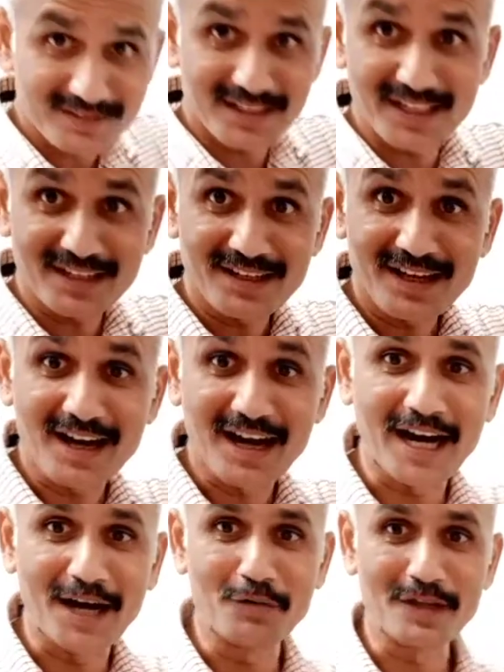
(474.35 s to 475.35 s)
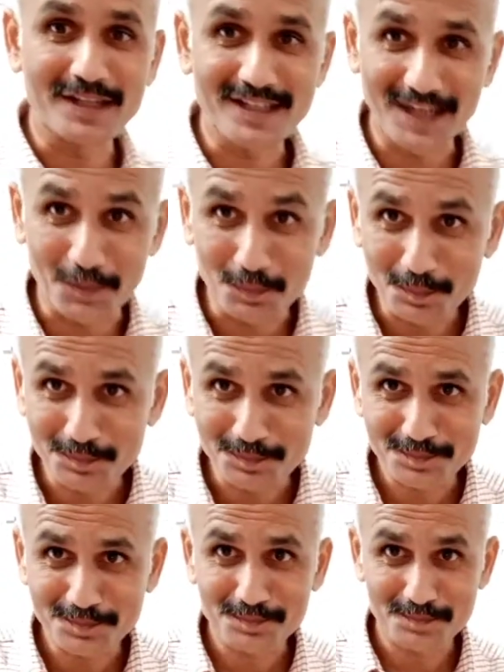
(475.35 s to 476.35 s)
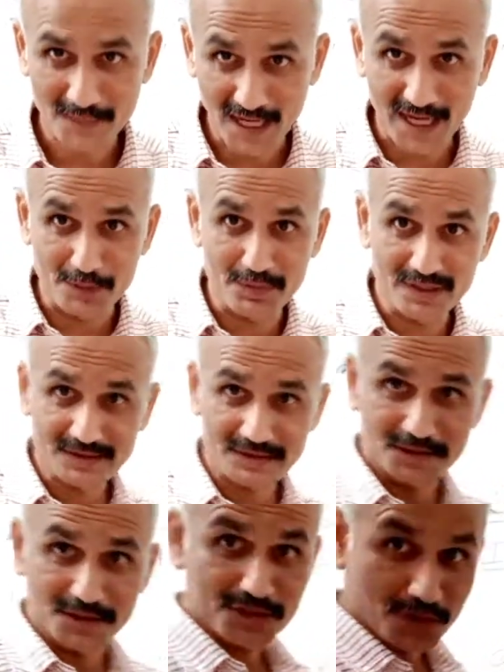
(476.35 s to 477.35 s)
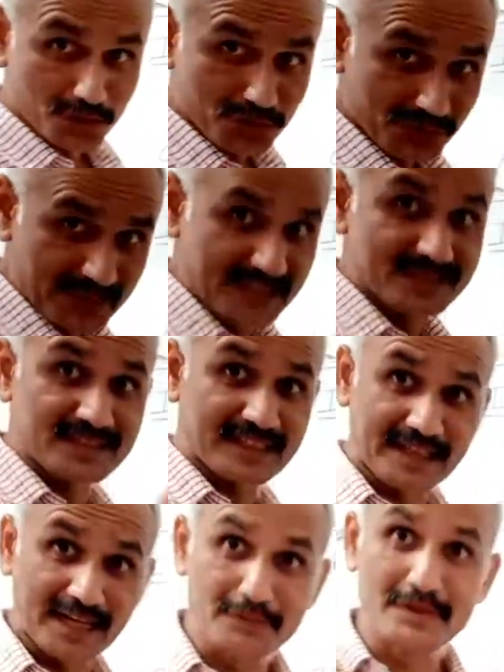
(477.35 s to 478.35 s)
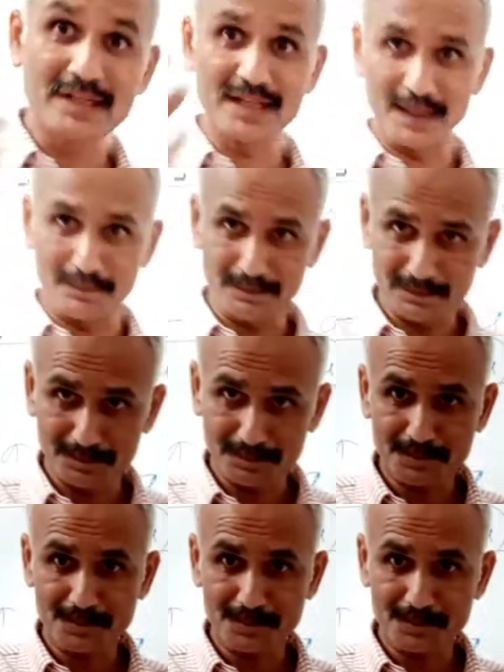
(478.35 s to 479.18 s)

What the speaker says: Then I will come. I means Sarojini is saying I will come.